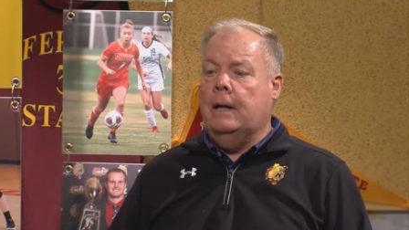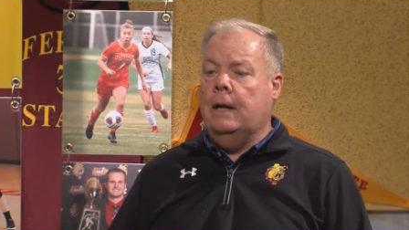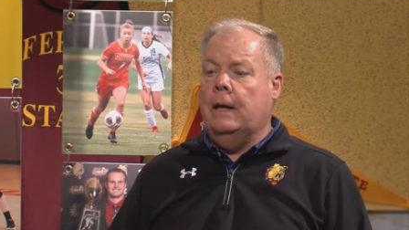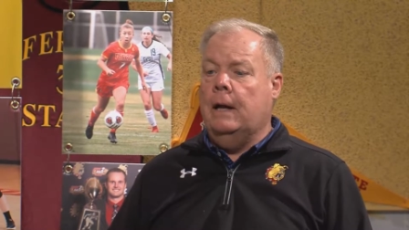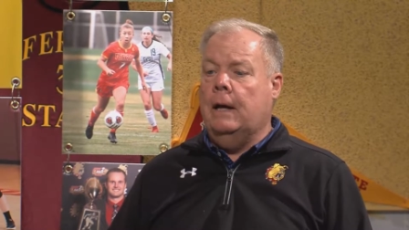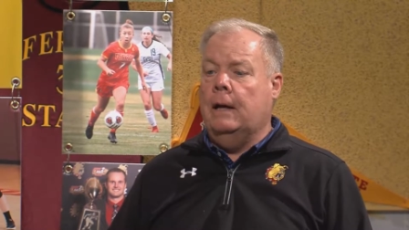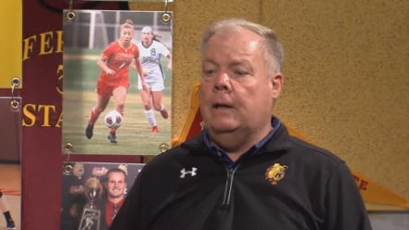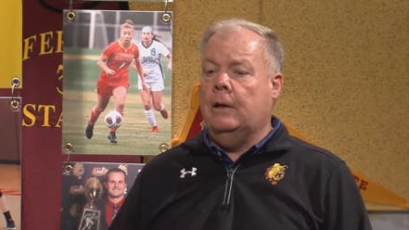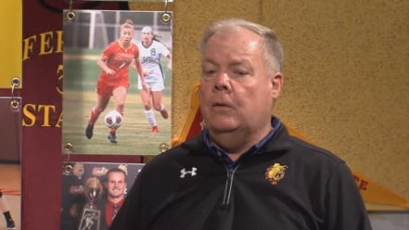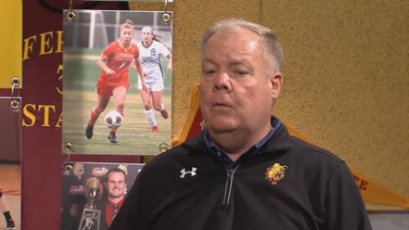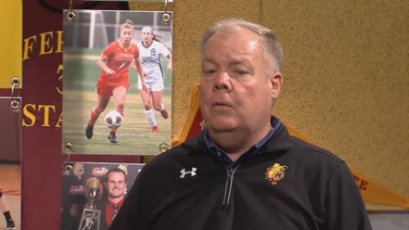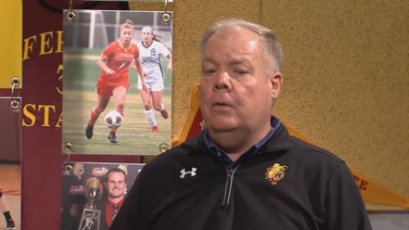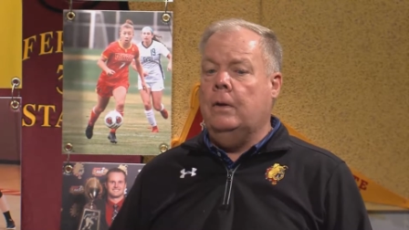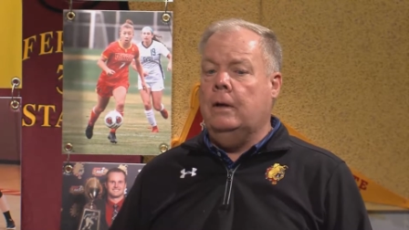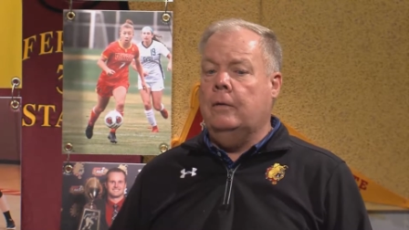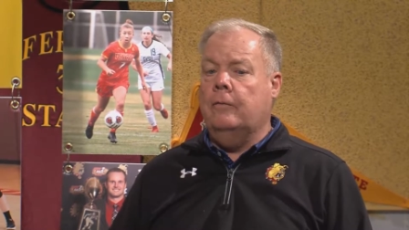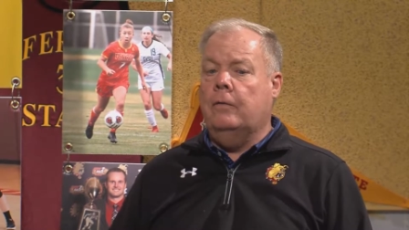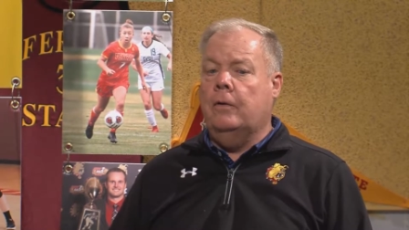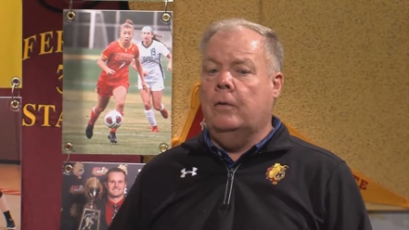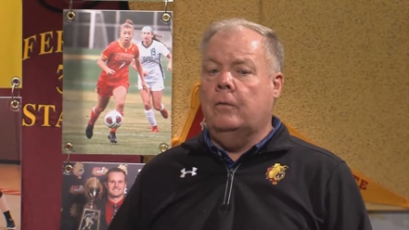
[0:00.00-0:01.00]
I, I, can only
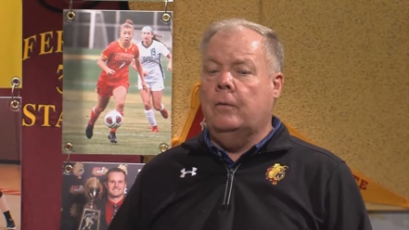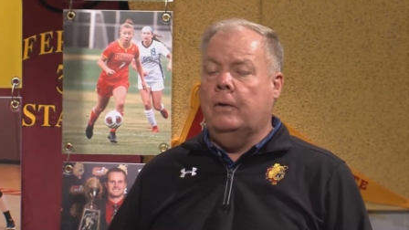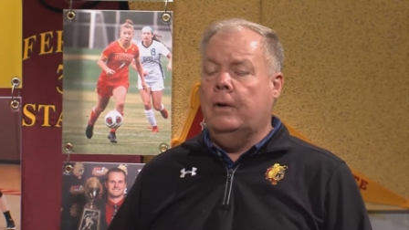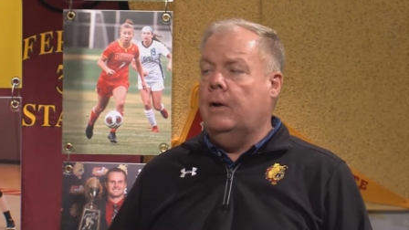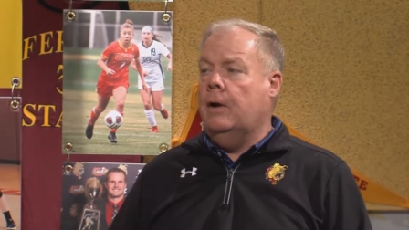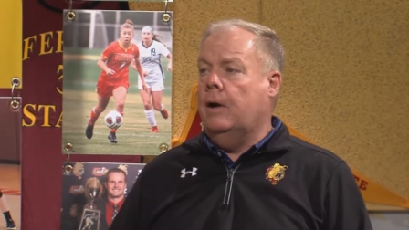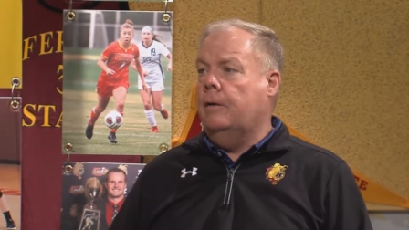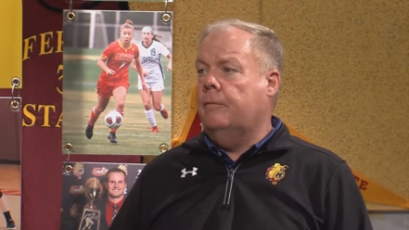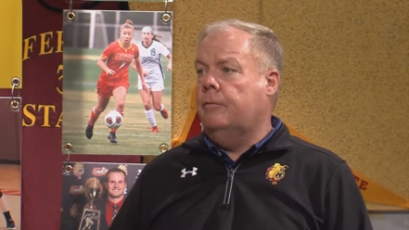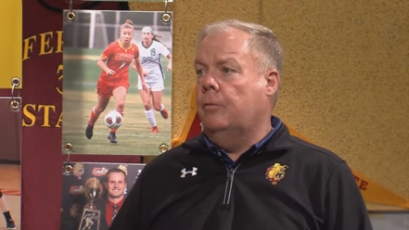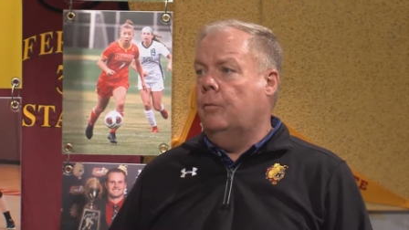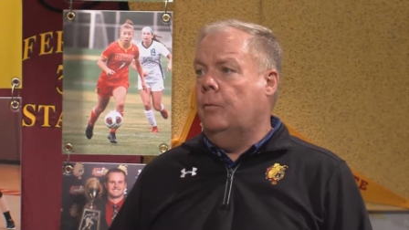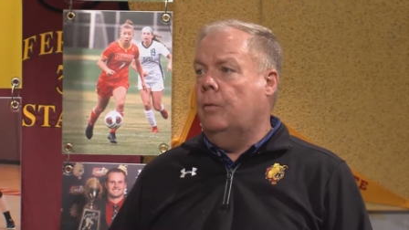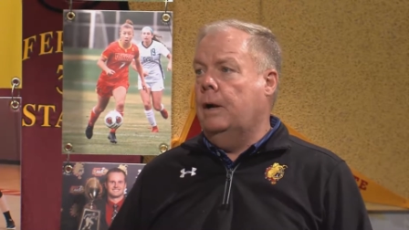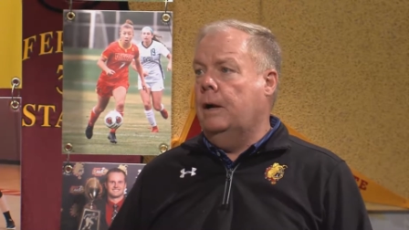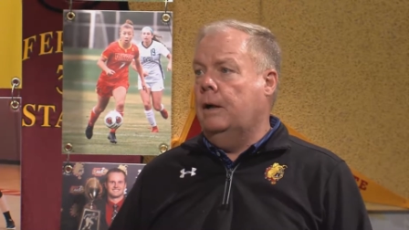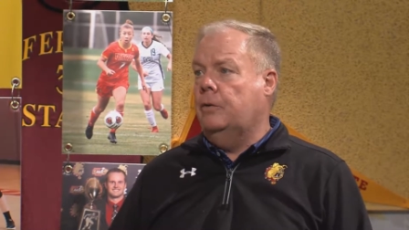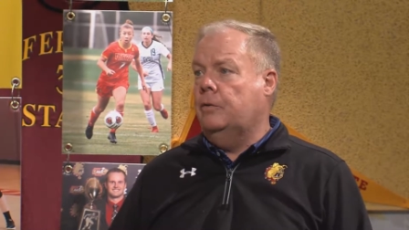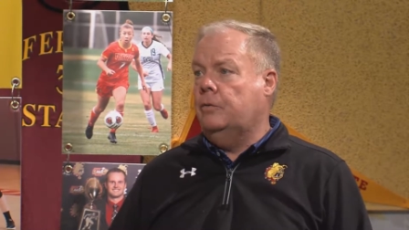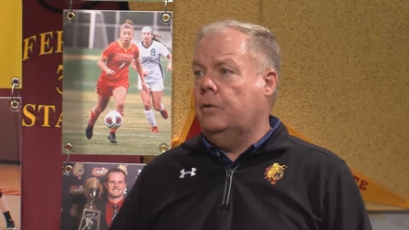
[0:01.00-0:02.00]
give you a read off of what
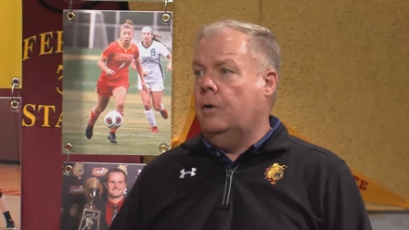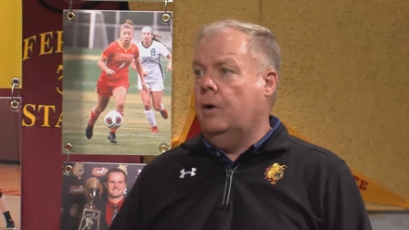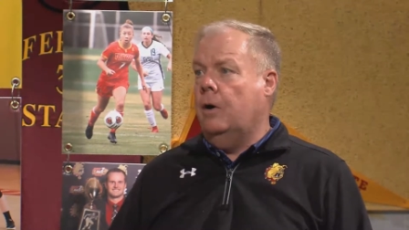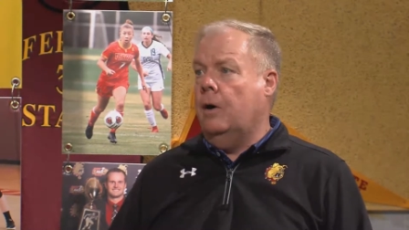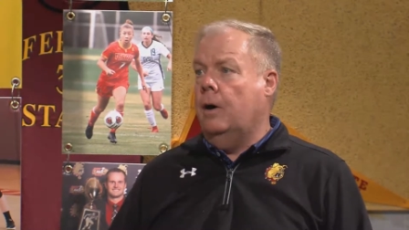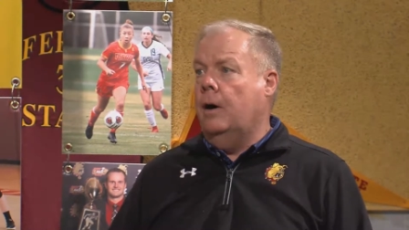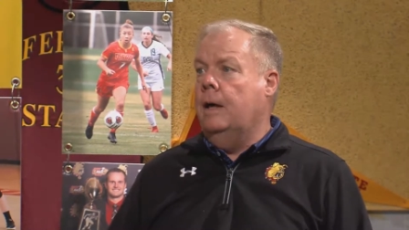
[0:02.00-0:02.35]
I saw